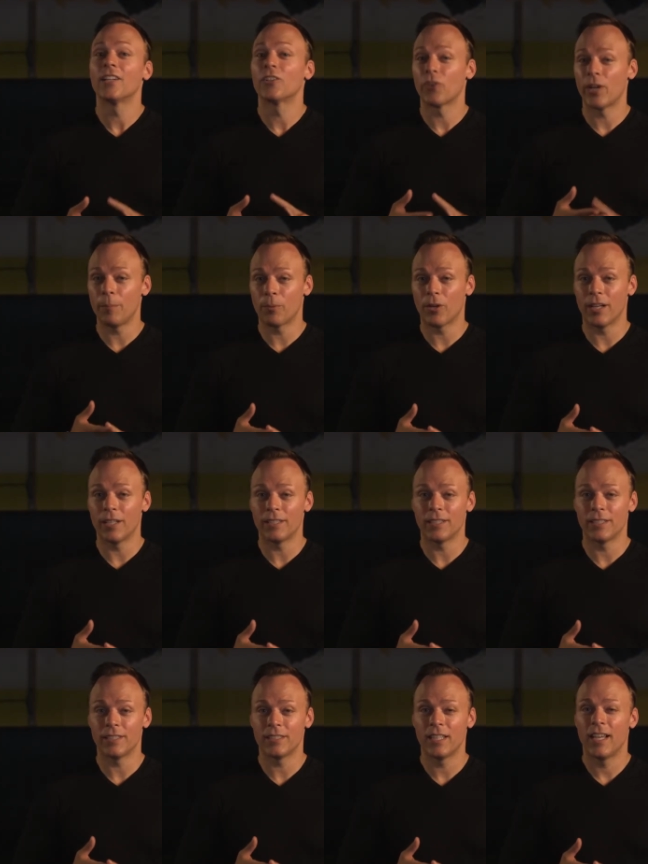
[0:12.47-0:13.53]
great
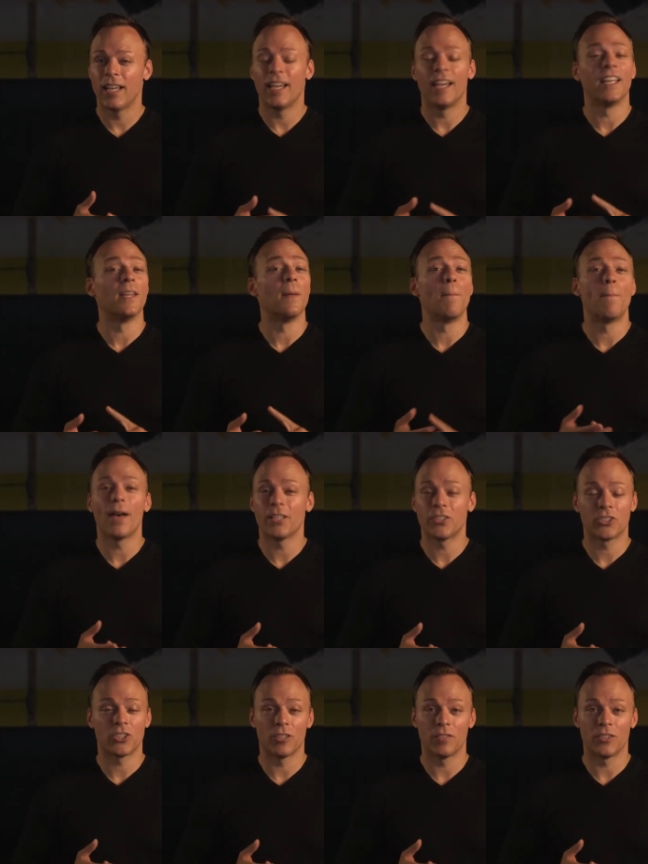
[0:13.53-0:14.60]
prices, and the
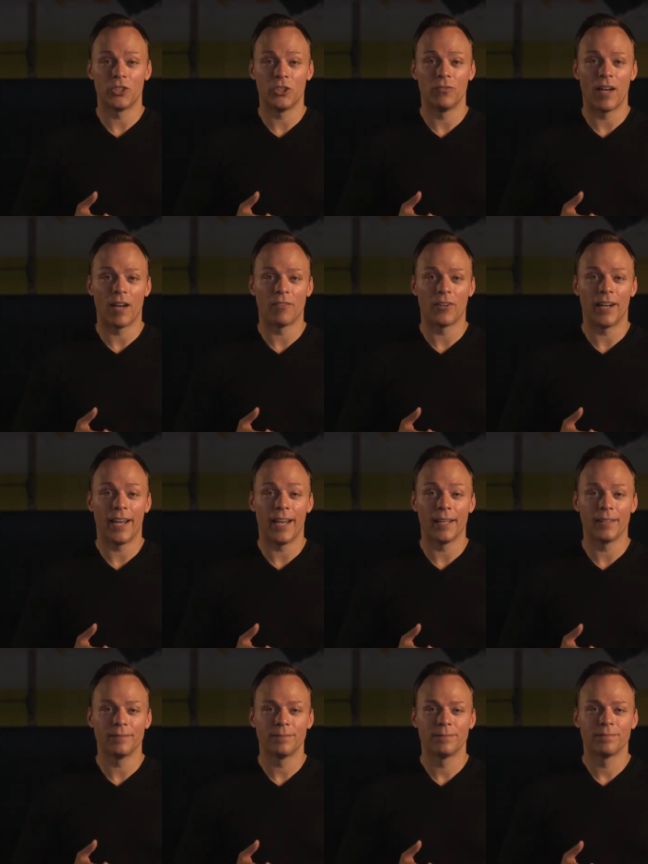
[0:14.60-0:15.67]
best service you've ever had.